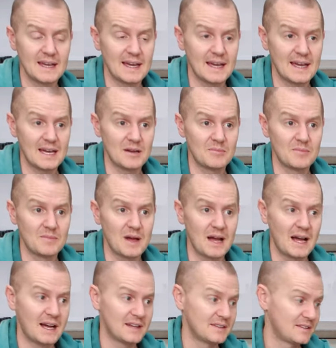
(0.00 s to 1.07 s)
And,
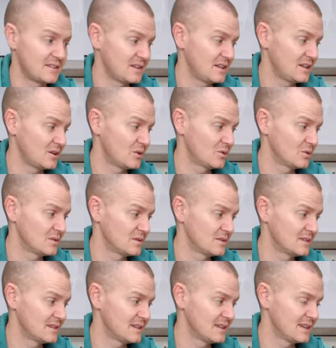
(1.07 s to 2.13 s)
you know,
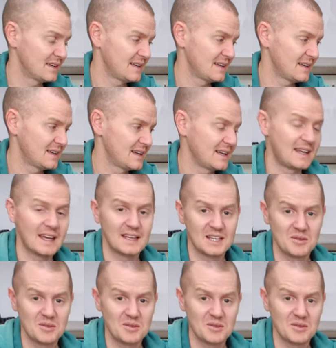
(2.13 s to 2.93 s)
again,